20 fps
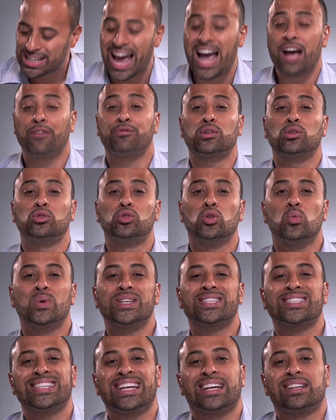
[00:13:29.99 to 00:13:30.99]
that have to do
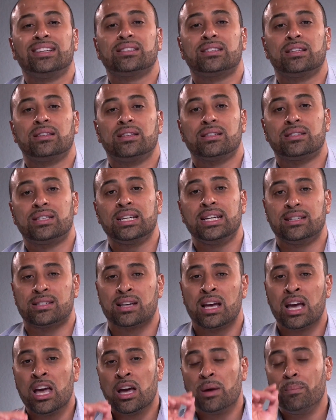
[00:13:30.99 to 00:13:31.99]
with sickness and disease